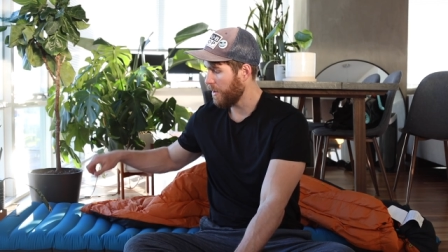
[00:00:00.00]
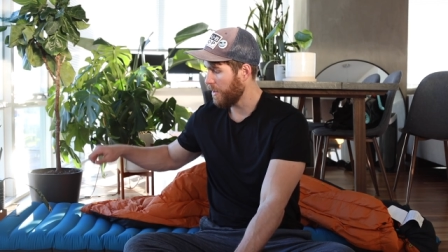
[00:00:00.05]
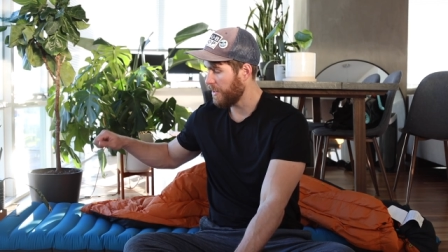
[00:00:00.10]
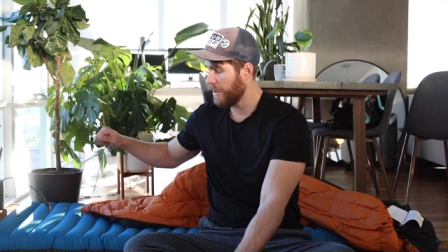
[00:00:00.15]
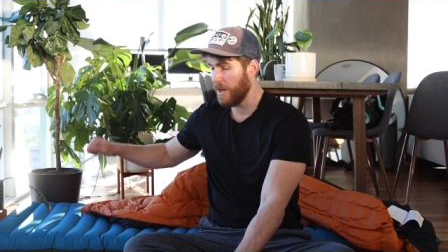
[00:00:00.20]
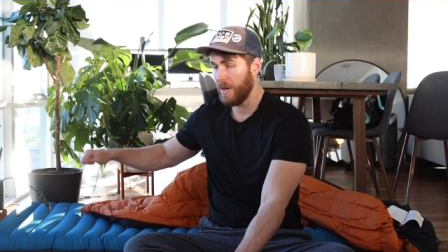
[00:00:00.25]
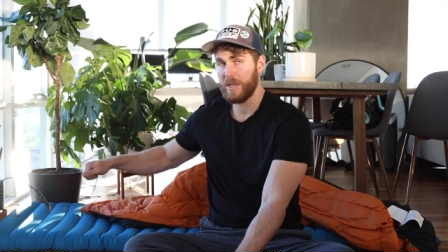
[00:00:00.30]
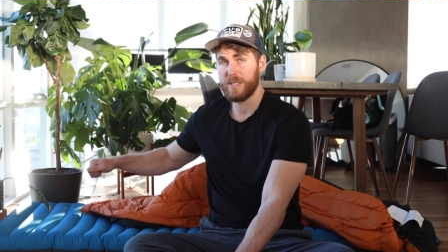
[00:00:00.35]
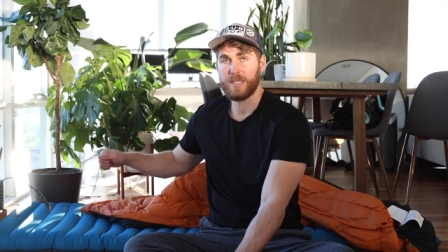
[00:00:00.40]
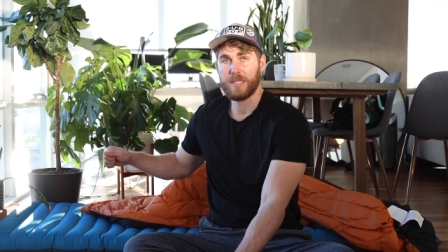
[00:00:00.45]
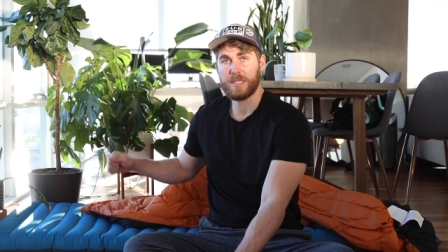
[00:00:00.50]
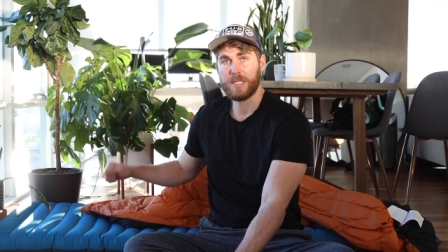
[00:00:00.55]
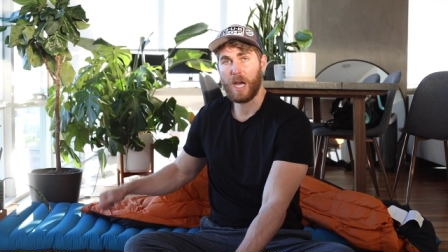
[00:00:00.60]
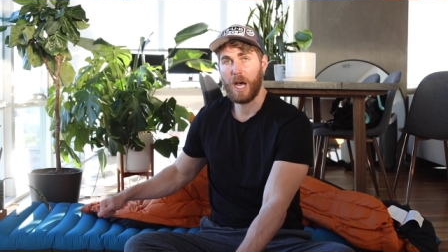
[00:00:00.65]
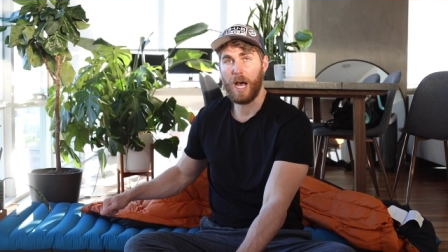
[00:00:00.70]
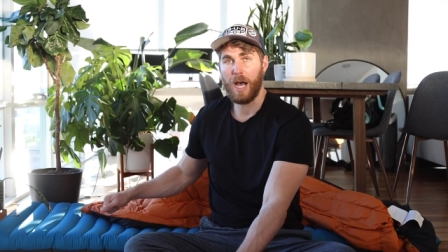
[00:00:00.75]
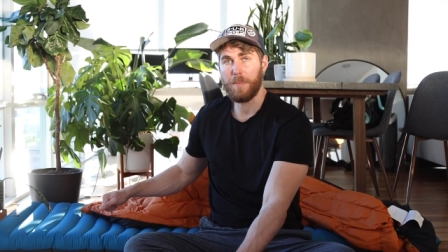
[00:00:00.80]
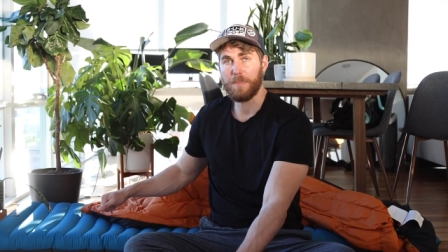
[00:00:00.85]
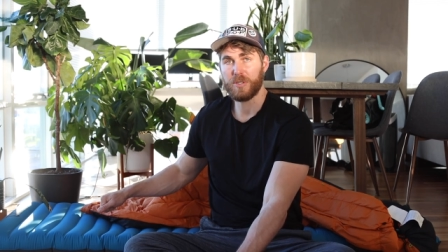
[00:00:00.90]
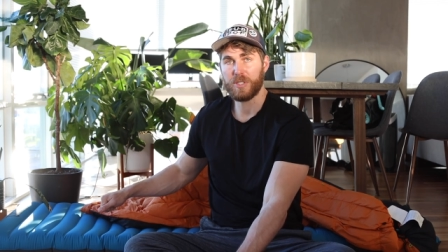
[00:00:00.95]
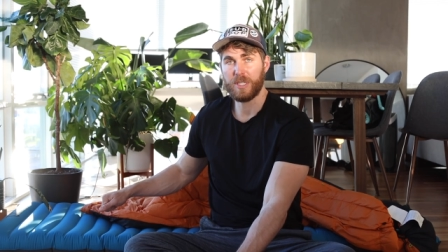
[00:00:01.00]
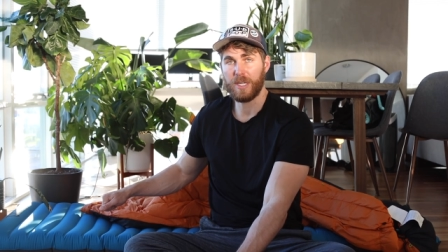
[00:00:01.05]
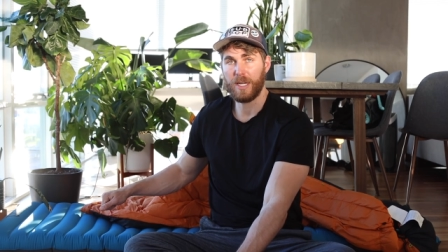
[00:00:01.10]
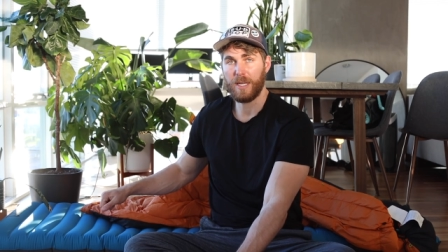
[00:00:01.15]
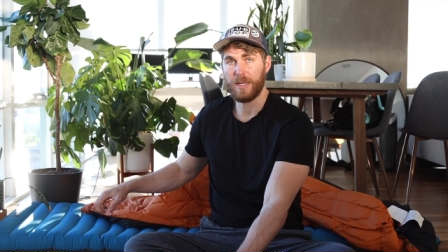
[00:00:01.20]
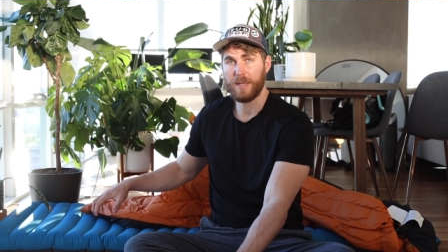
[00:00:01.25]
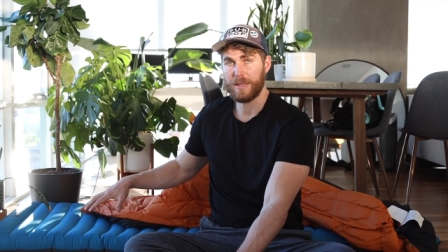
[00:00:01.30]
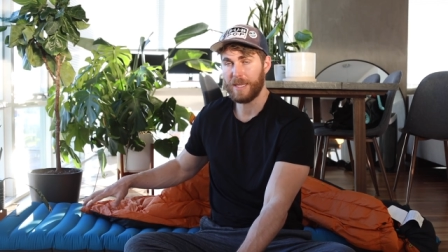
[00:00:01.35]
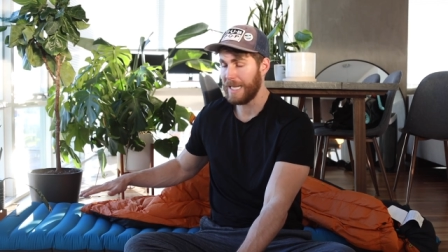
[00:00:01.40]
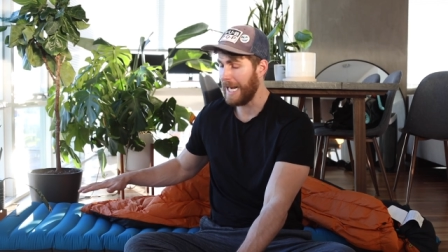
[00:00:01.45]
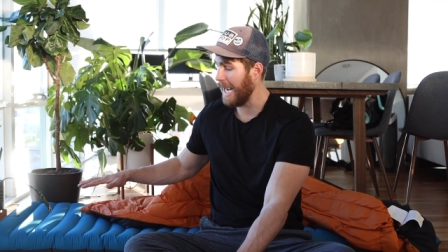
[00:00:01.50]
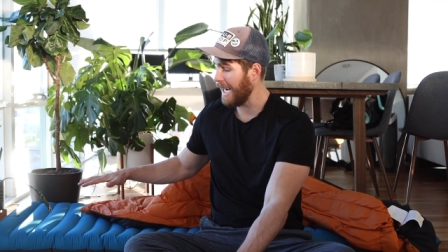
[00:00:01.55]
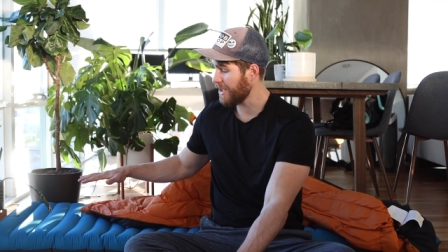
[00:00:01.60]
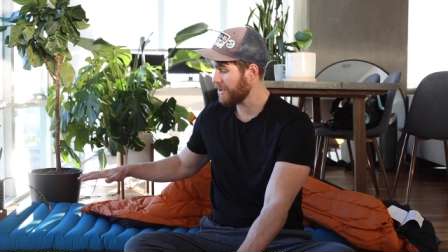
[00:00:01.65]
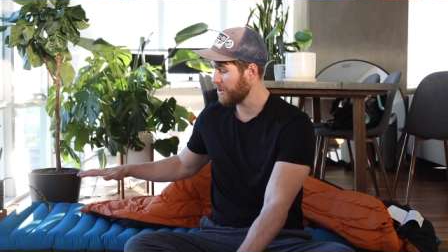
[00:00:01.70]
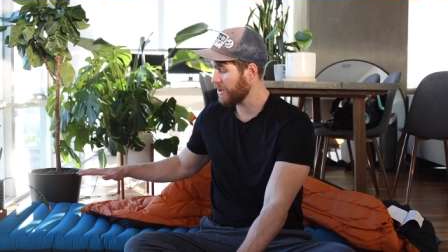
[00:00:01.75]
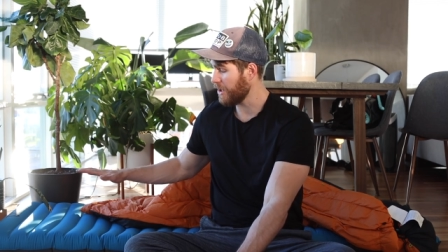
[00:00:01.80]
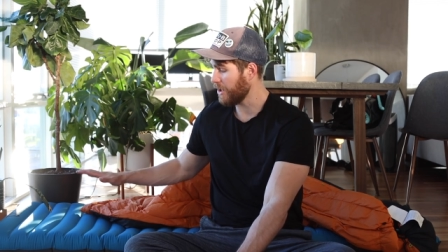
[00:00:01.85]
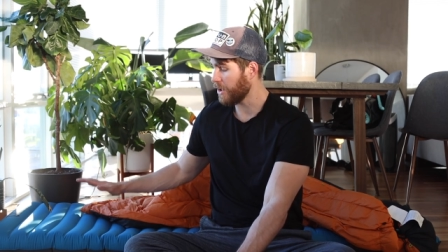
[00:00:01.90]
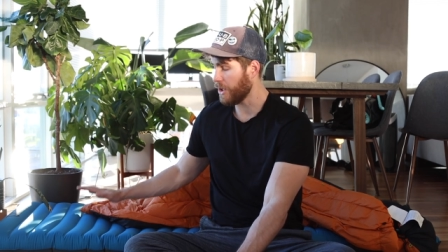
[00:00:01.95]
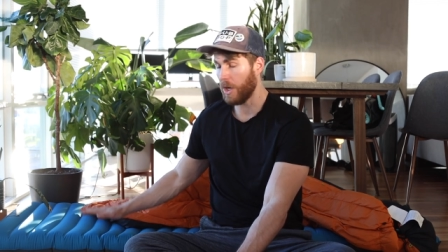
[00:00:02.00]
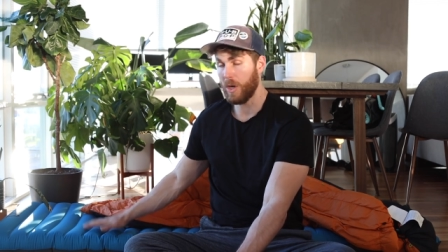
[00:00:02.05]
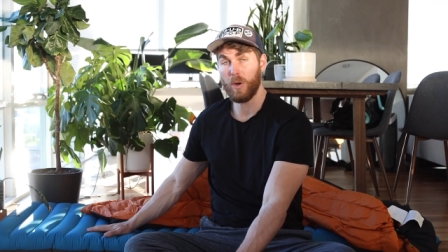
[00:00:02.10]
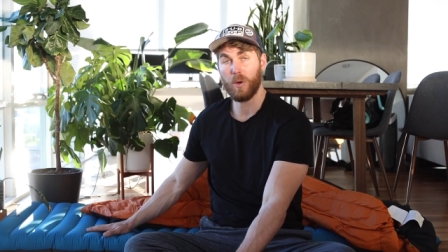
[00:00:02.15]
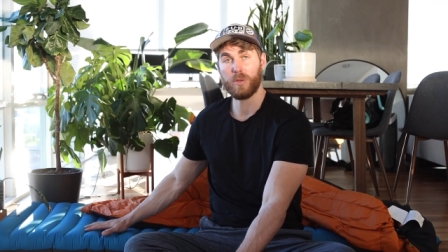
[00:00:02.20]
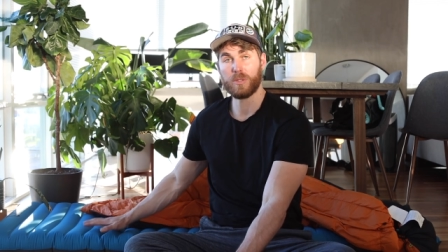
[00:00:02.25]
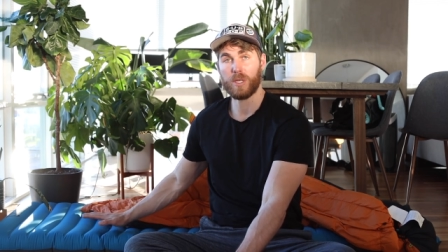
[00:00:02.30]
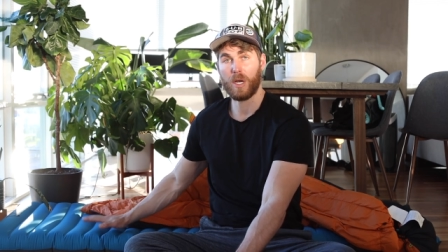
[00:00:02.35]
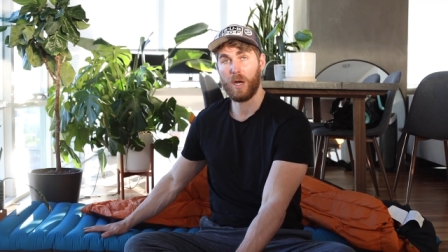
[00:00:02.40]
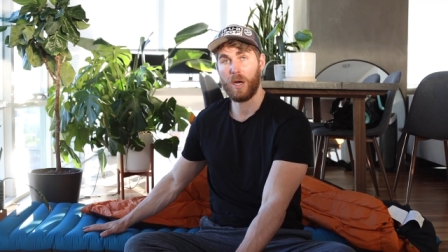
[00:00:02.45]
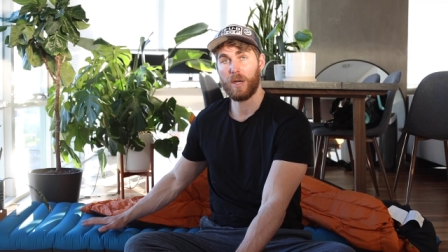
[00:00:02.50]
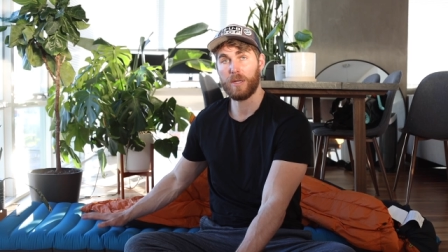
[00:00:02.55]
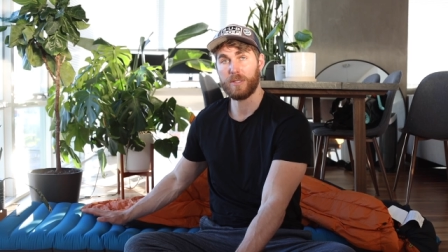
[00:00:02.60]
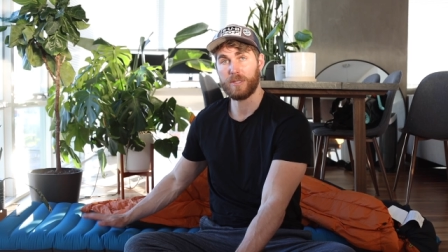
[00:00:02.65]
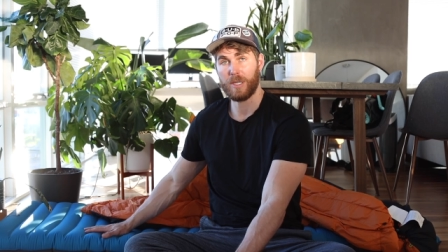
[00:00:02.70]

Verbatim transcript: there is a top sheet that actually goes on